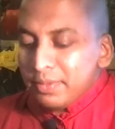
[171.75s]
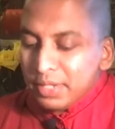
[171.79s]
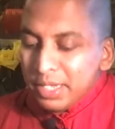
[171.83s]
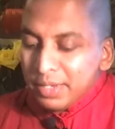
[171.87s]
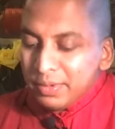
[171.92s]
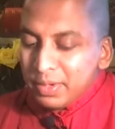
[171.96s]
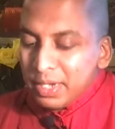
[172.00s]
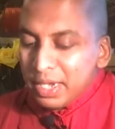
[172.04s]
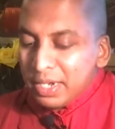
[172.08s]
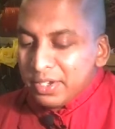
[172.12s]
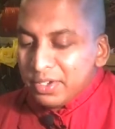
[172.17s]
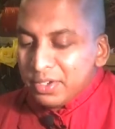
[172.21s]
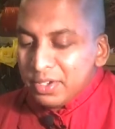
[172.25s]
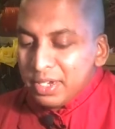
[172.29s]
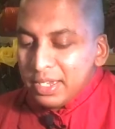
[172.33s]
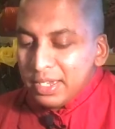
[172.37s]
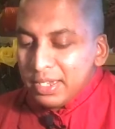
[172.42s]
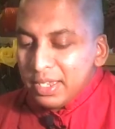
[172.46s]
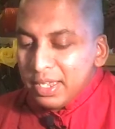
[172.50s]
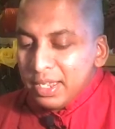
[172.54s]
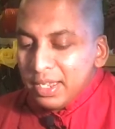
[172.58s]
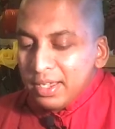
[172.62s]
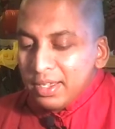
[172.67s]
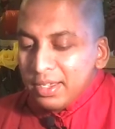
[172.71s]
They were actually
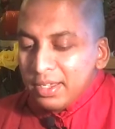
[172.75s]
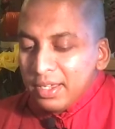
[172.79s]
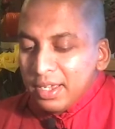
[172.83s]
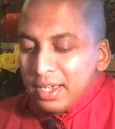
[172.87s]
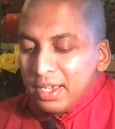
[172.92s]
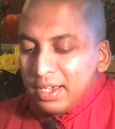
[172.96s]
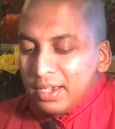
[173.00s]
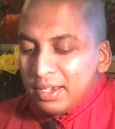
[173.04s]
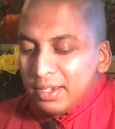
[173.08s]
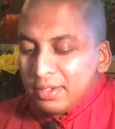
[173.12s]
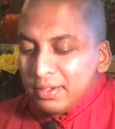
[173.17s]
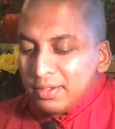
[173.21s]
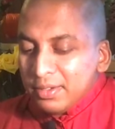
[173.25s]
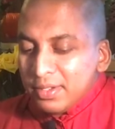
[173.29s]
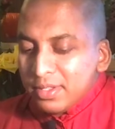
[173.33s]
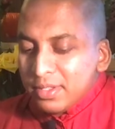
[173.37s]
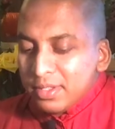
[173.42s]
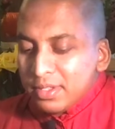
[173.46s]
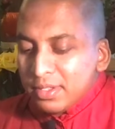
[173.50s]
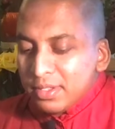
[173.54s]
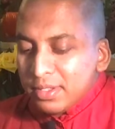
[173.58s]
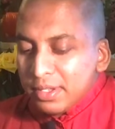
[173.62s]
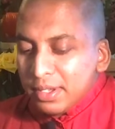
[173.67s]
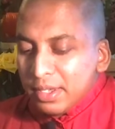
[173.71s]

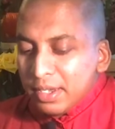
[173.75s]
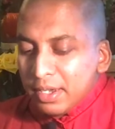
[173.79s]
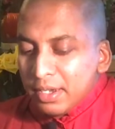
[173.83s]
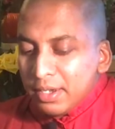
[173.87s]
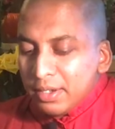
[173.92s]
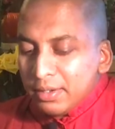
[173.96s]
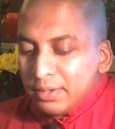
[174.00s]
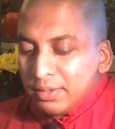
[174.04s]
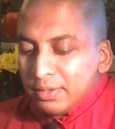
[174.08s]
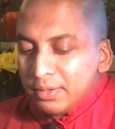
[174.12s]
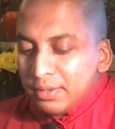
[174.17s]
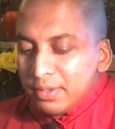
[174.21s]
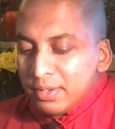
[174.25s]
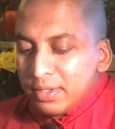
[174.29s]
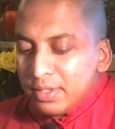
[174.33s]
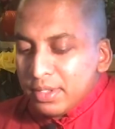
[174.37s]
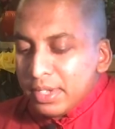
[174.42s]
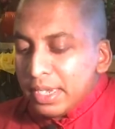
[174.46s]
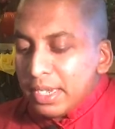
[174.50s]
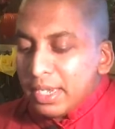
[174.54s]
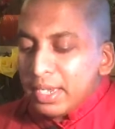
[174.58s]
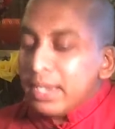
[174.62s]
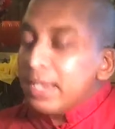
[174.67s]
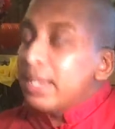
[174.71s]

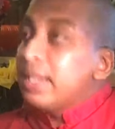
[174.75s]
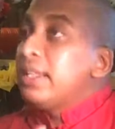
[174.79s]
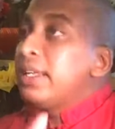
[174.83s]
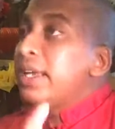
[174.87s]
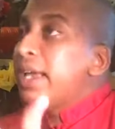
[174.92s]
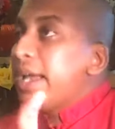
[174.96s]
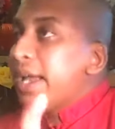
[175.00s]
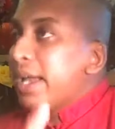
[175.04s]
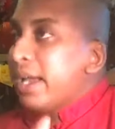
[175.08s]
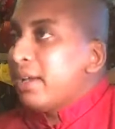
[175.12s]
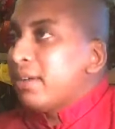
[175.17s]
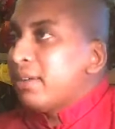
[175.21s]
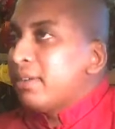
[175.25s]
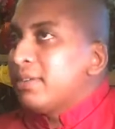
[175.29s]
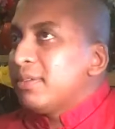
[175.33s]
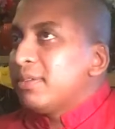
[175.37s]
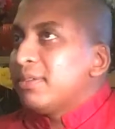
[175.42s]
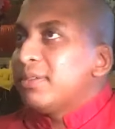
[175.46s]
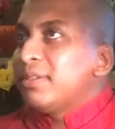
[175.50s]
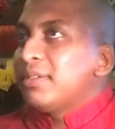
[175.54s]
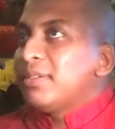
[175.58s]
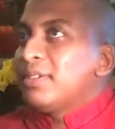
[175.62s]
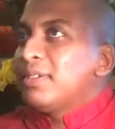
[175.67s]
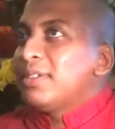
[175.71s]
sitting in the
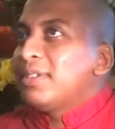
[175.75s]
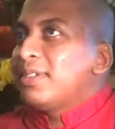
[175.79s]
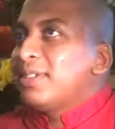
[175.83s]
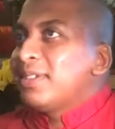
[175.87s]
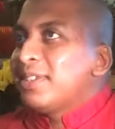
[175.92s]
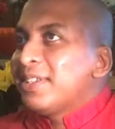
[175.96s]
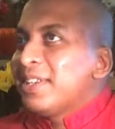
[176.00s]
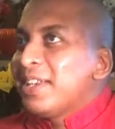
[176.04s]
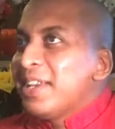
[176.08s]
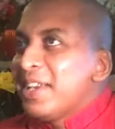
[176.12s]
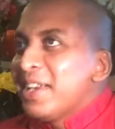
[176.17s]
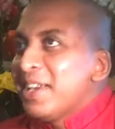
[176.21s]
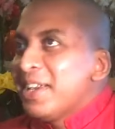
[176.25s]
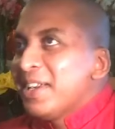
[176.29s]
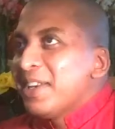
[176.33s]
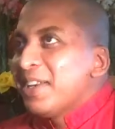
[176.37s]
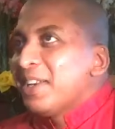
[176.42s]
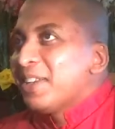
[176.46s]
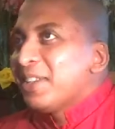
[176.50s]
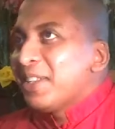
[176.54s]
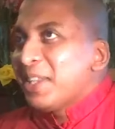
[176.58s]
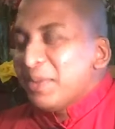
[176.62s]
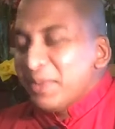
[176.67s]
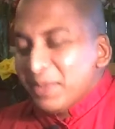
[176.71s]
air.
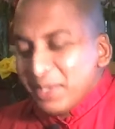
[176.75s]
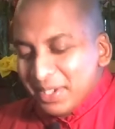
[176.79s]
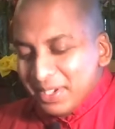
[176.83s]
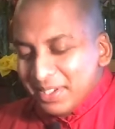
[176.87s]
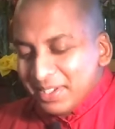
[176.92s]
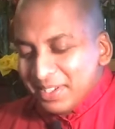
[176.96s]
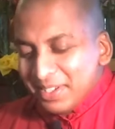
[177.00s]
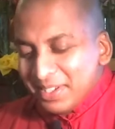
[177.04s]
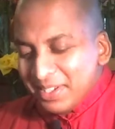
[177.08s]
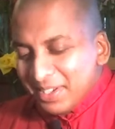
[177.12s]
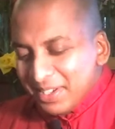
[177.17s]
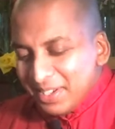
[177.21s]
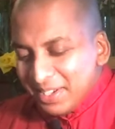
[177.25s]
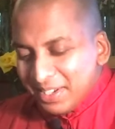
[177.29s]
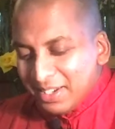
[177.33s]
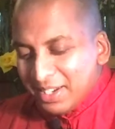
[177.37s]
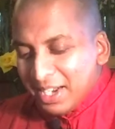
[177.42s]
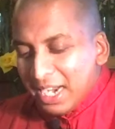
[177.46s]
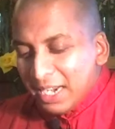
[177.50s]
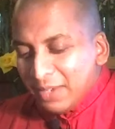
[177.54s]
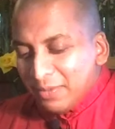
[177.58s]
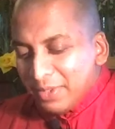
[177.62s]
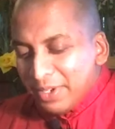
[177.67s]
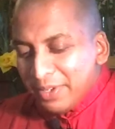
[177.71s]
They were
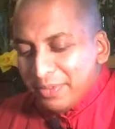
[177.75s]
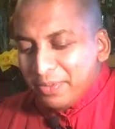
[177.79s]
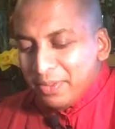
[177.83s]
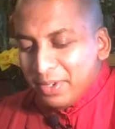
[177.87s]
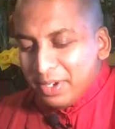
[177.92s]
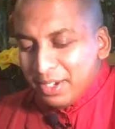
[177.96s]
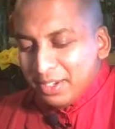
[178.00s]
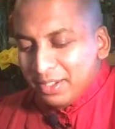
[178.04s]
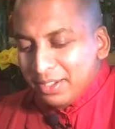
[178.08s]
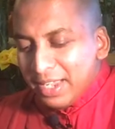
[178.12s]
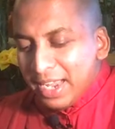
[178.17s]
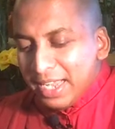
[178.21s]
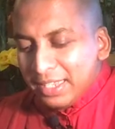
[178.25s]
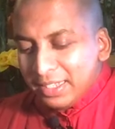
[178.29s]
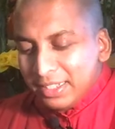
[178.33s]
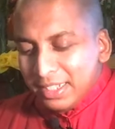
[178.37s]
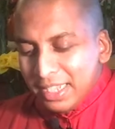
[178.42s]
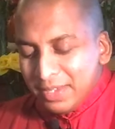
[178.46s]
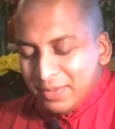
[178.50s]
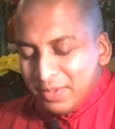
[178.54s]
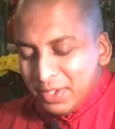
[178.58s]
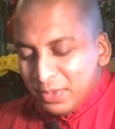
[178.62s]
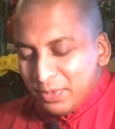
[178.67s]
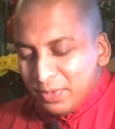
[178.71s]
kind of different than the
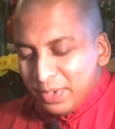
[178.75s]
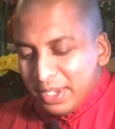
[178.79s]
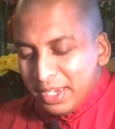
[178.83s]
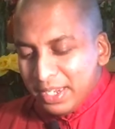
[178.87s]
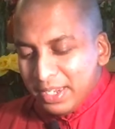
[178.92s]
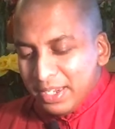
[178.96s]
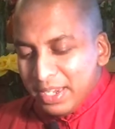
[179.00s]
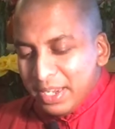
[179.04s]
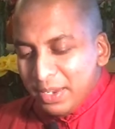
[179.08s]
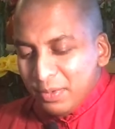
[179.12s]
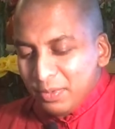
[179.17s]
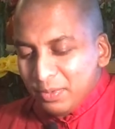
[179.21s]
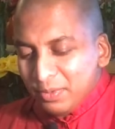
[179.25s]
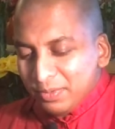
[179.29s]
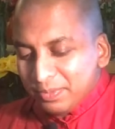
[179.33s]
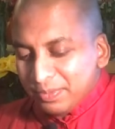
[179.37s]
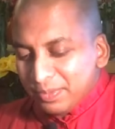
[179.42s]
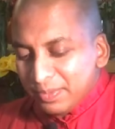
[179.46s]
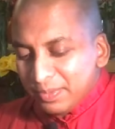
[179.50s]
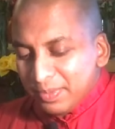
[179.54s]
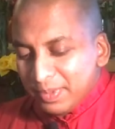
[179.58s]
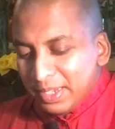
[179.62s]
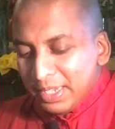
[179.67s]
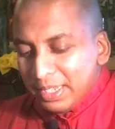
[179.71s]
devas we knew
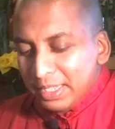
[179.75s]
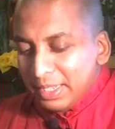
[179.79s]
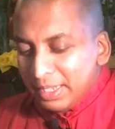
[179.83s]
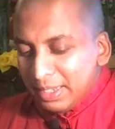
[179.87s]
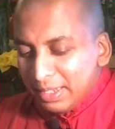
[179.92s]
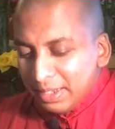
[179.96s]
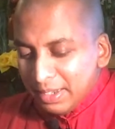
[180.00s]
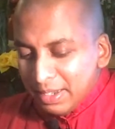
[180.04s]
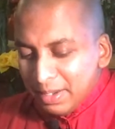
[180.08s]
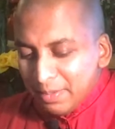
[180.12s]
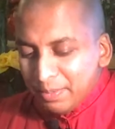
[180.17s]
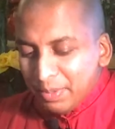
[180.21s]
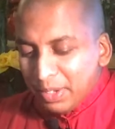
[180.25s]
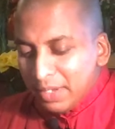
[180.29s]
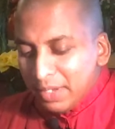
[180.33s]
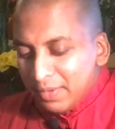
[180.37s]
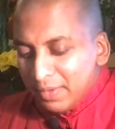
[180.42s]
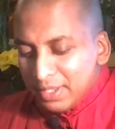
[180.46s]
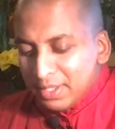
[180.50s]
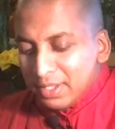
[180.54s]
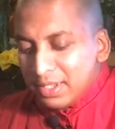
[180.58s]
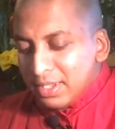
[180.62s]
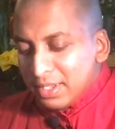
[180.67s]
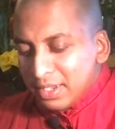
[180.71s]
in the
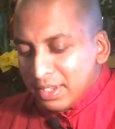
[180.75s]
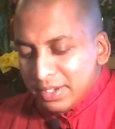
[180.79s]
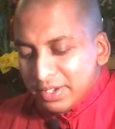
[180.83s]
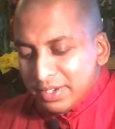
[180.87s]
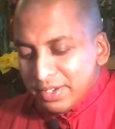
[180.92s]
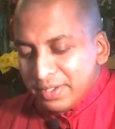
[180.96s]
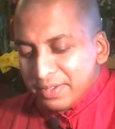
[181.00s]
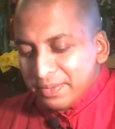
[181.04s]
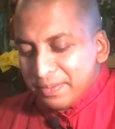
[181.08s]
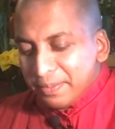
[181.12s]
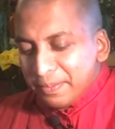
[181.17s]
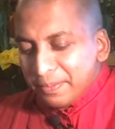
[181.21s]
previous discussions.